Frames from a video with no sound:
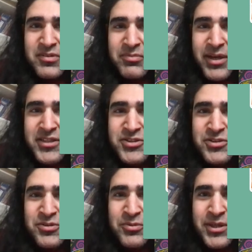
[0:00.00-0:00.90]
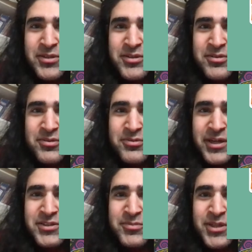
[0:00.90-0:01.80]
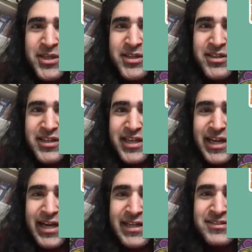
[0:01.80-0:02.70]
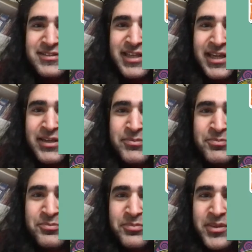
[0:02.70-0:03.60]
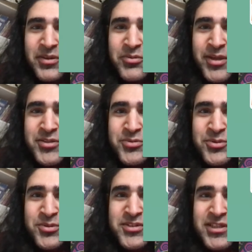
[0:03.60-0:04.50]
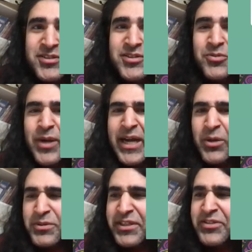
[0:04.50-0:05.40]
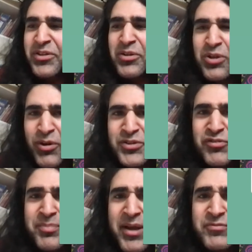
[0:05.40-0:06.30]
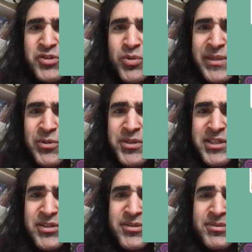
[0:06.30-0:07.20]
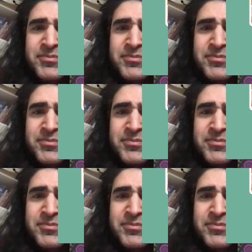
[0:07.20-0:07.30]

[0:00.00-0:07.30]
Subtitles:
managed to win randomly, and then read the rules, and it's, wow, there's a lot of maths going on here.